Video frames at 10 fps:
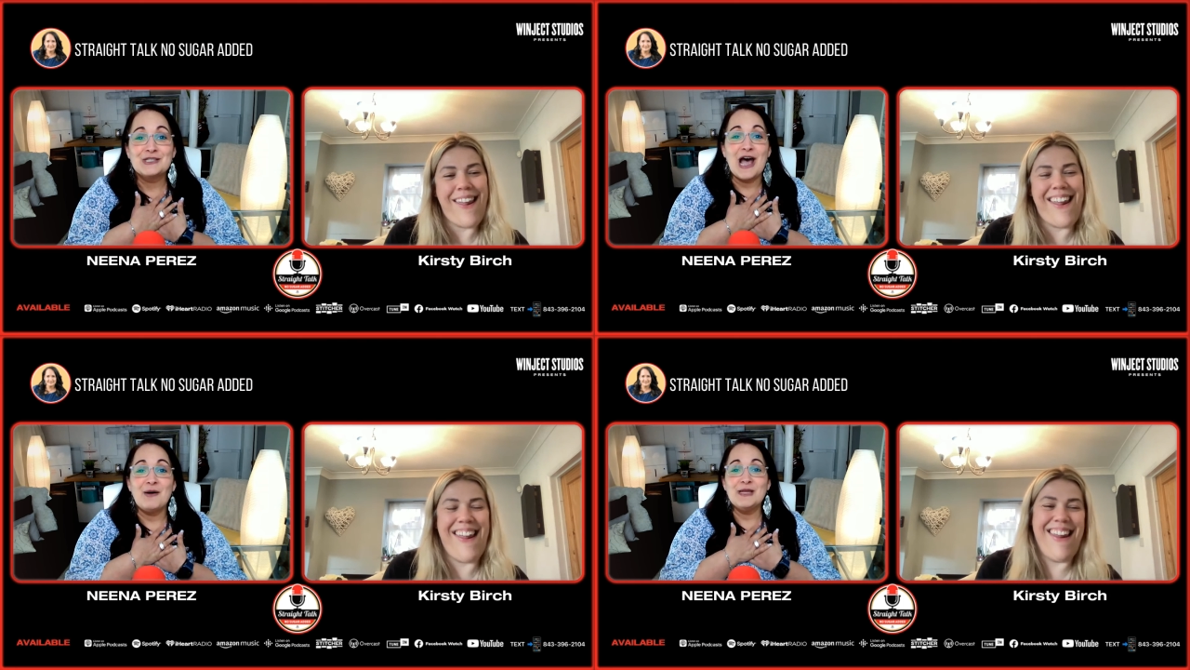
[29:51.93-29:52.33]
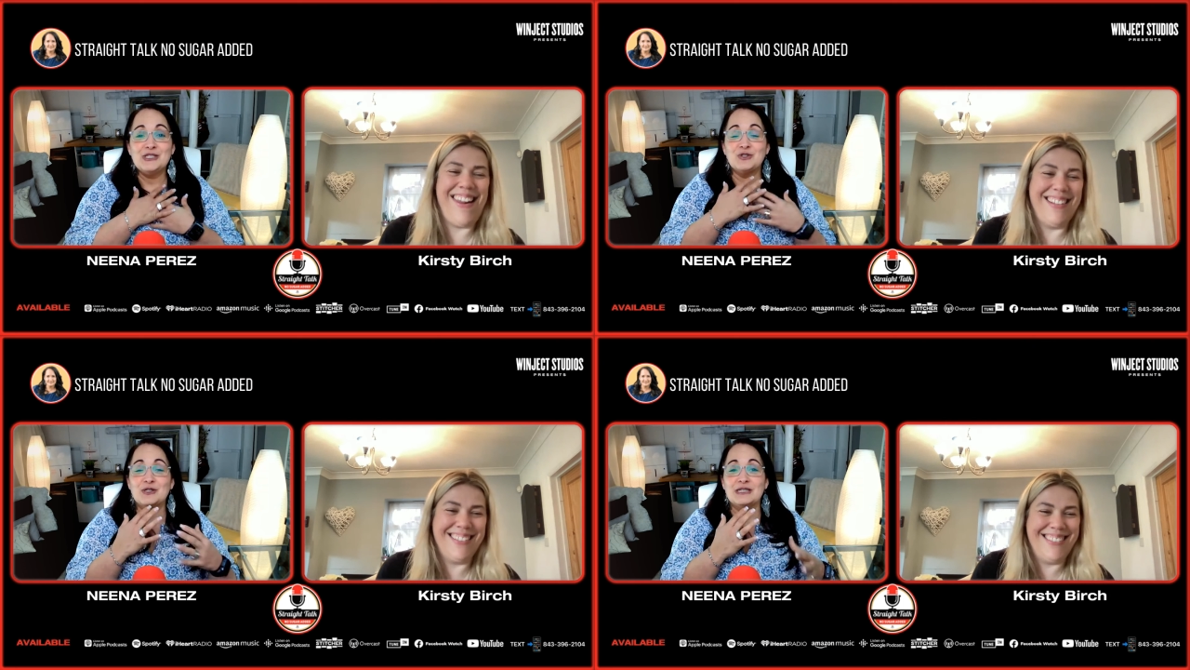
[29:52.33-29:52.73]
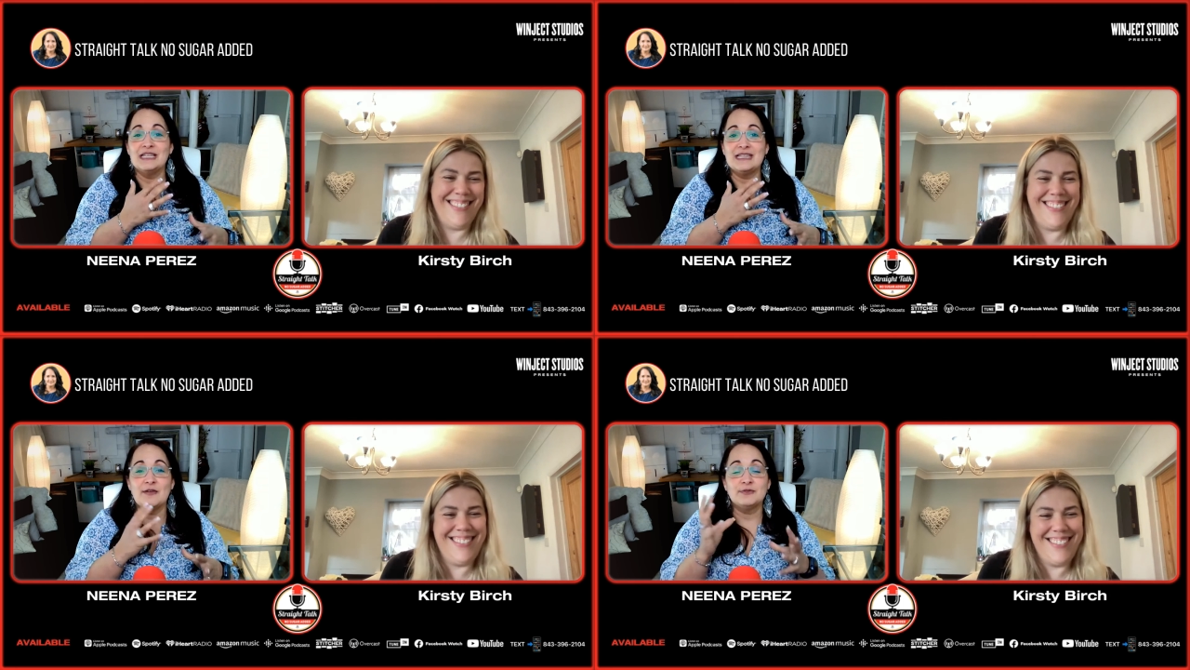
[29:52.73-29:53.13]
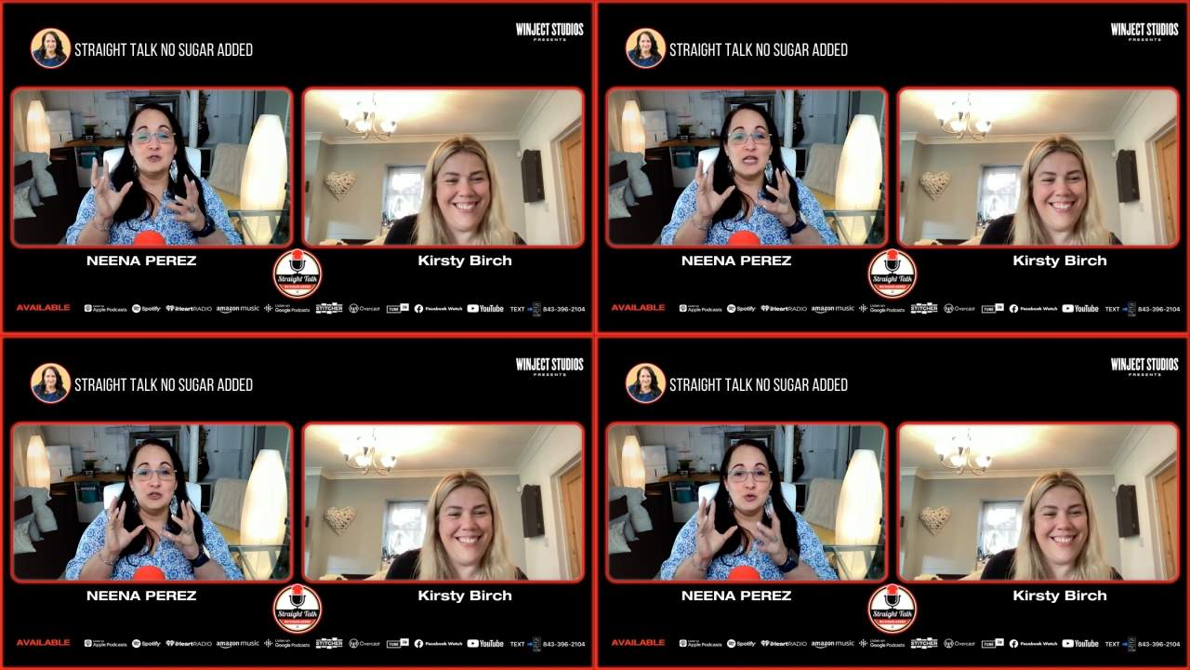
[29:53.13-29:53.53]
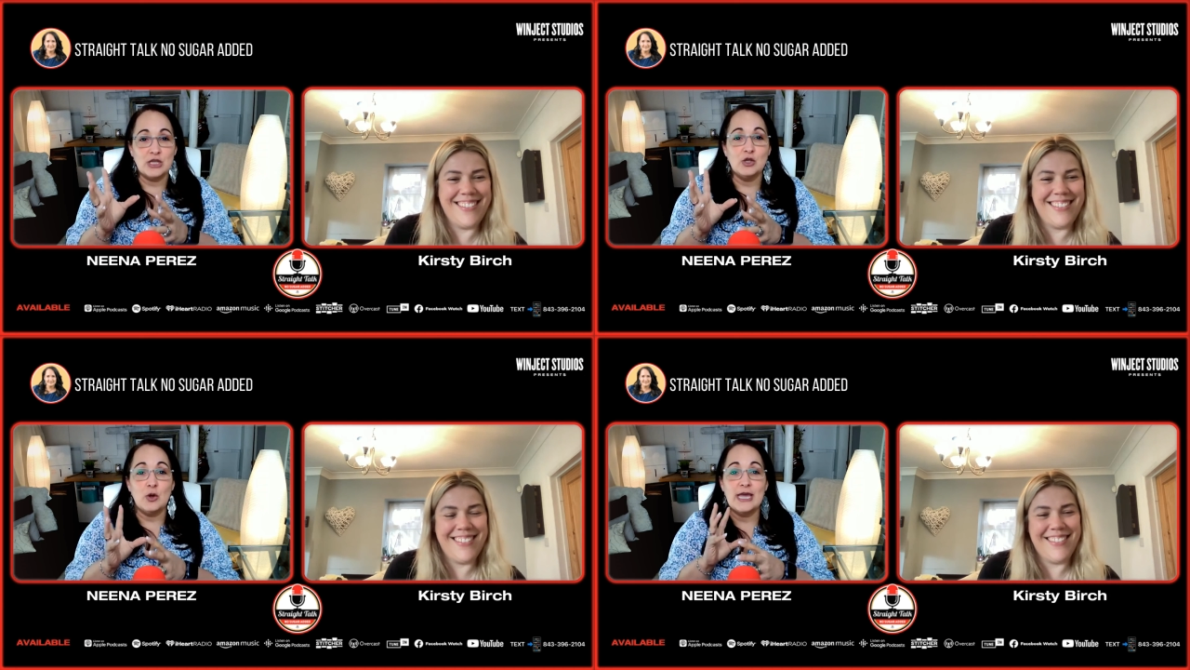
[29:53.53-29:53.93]
Speaker 1: So I'll make sure to link that so that you
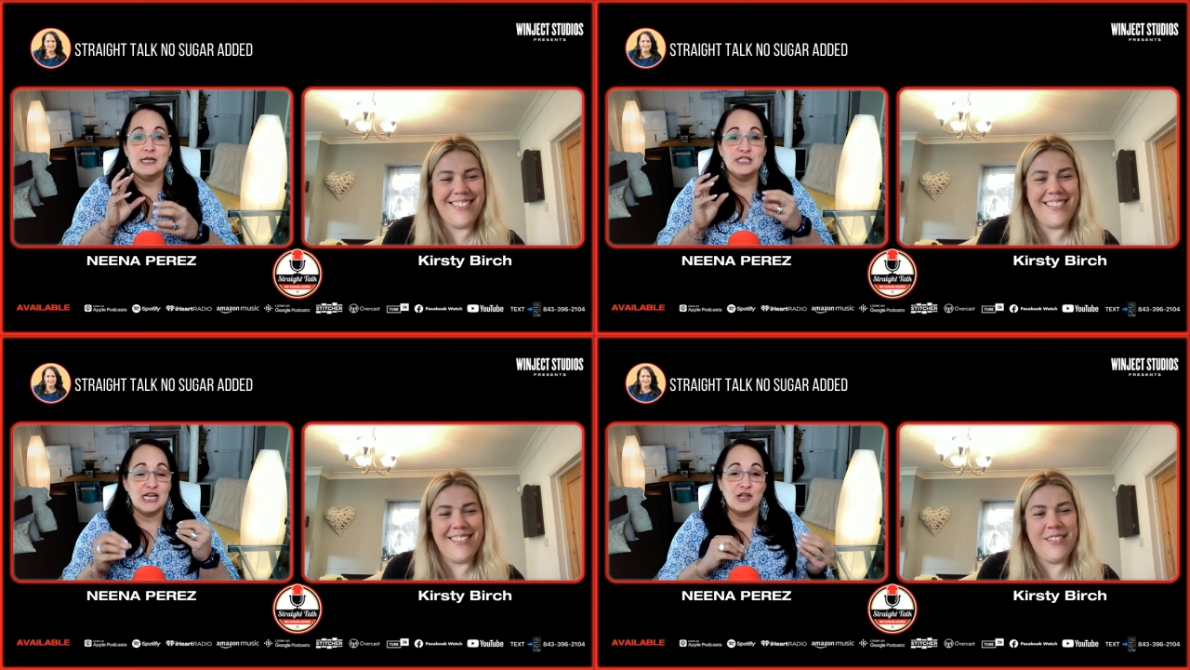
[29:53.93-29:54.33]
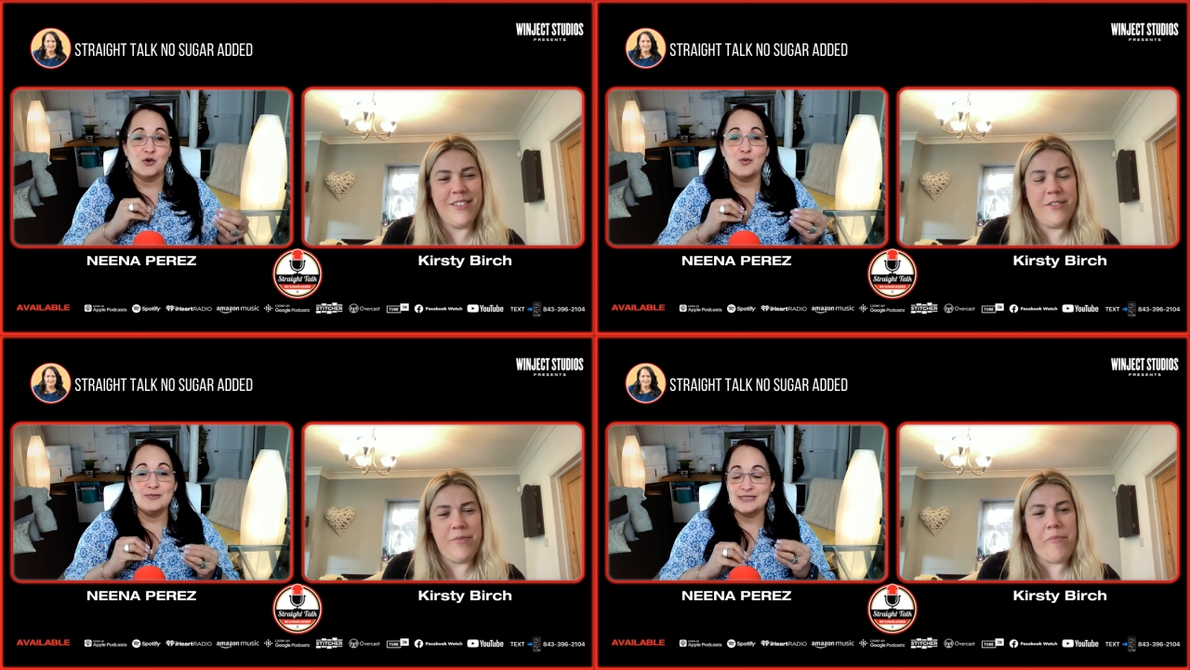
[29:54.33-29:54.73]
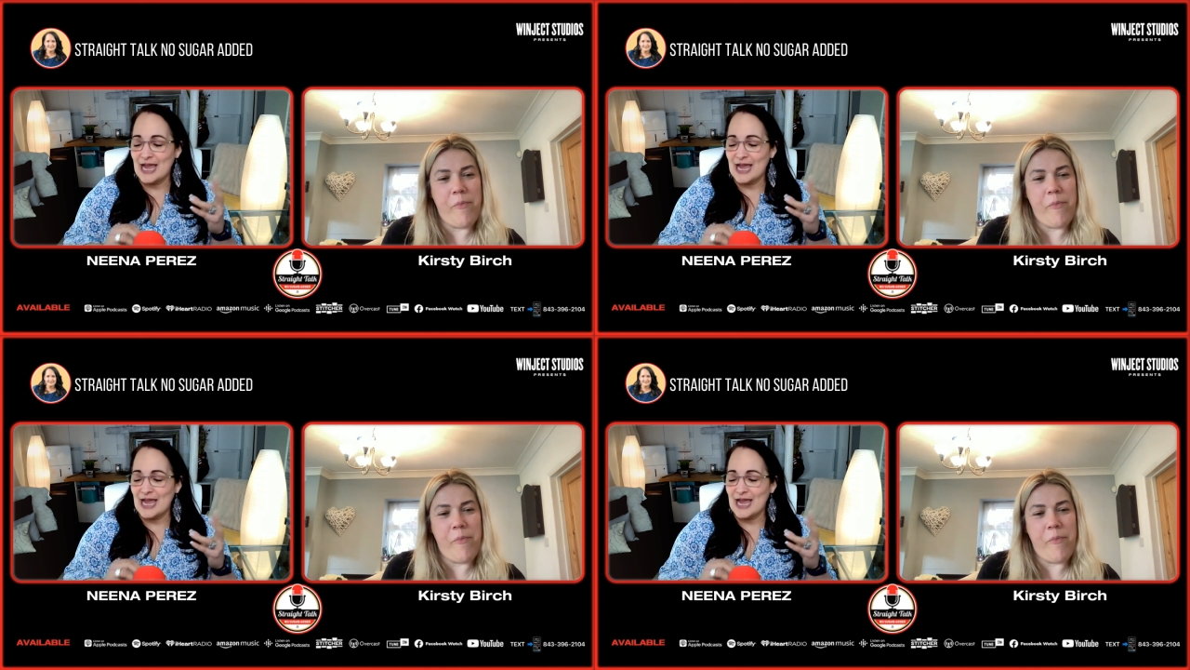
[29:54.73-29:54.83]
can go ahead and check out her website.